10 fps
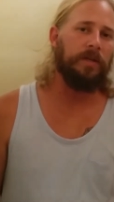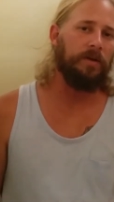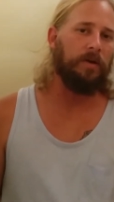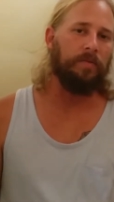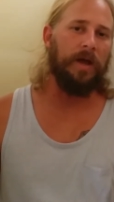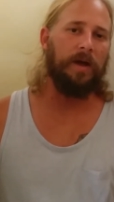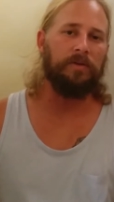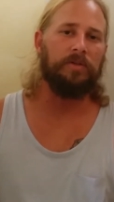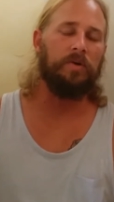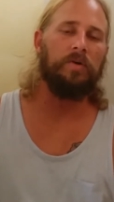when you're
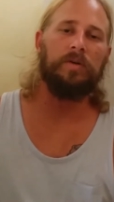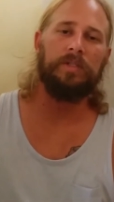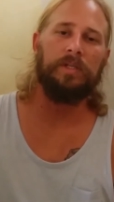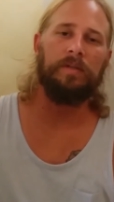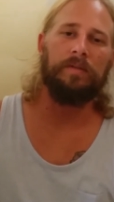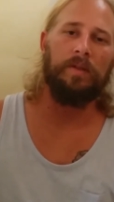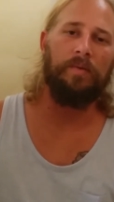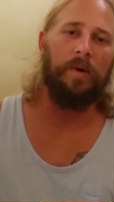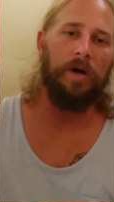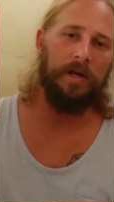around doors in the
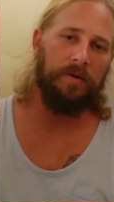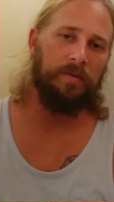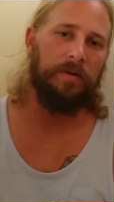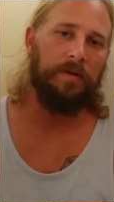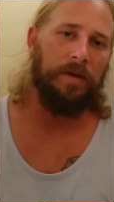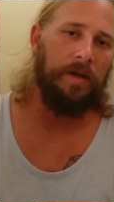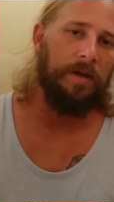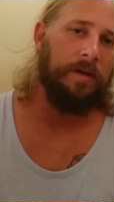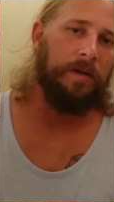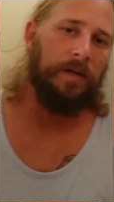wild
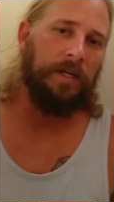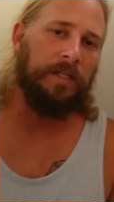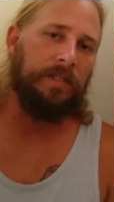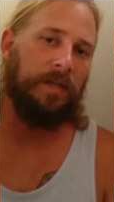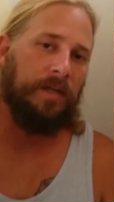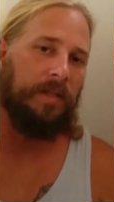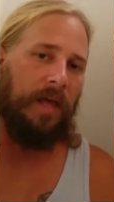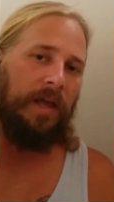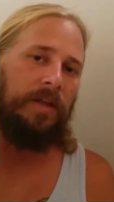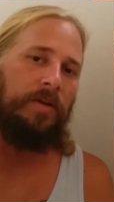is
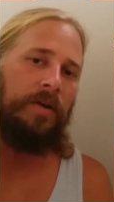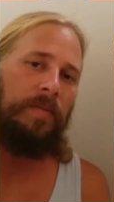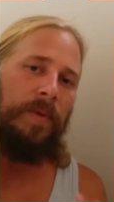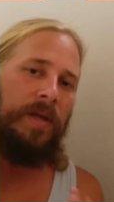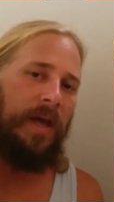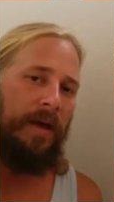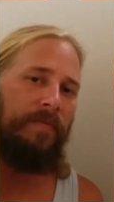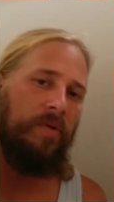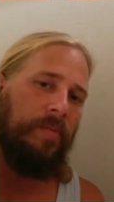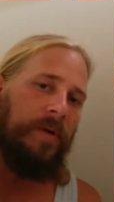that you've got to be
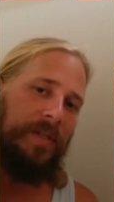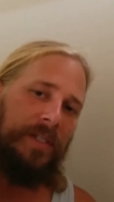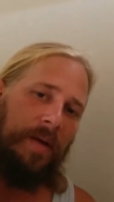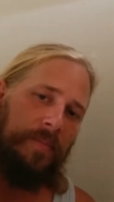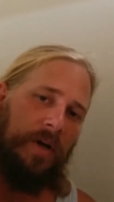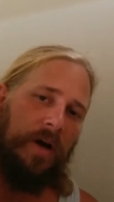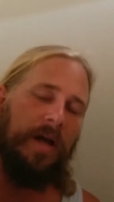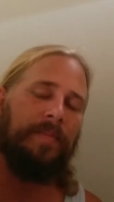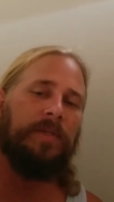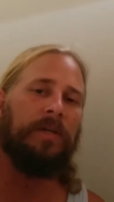careful because
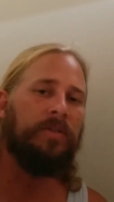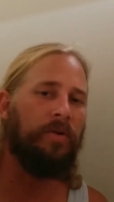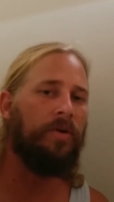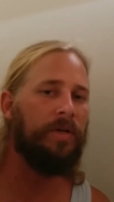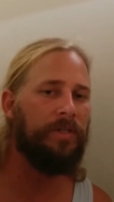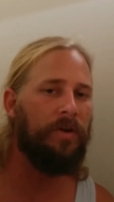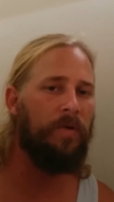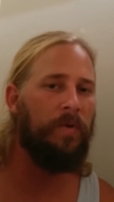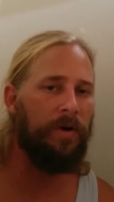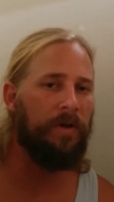sometimes a door is going
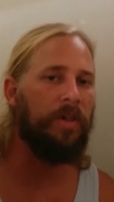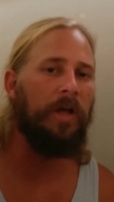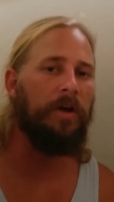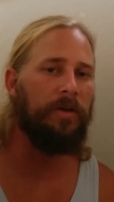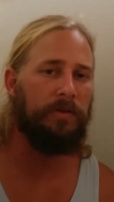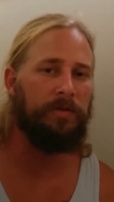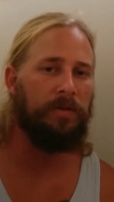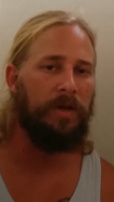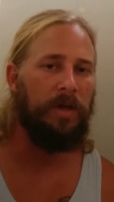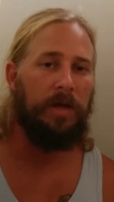to want to close.
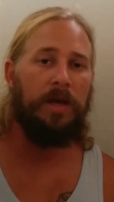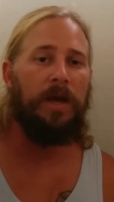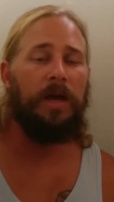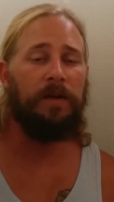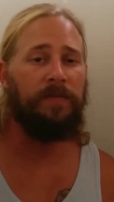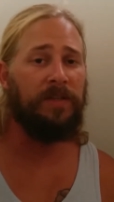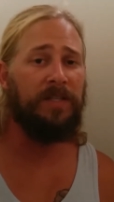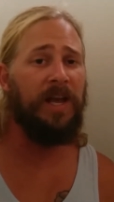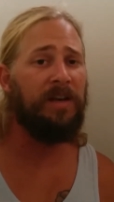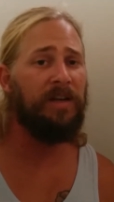And if you're
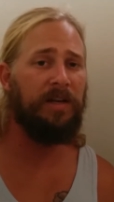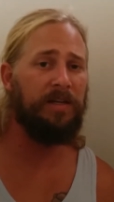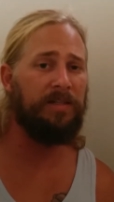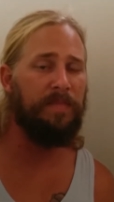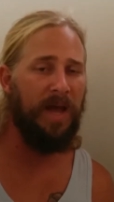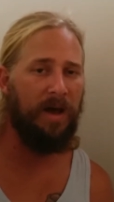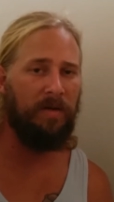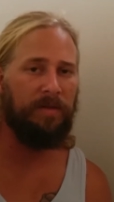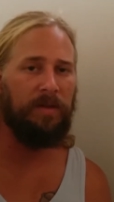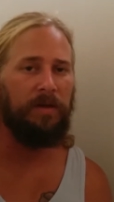standing in his mouth,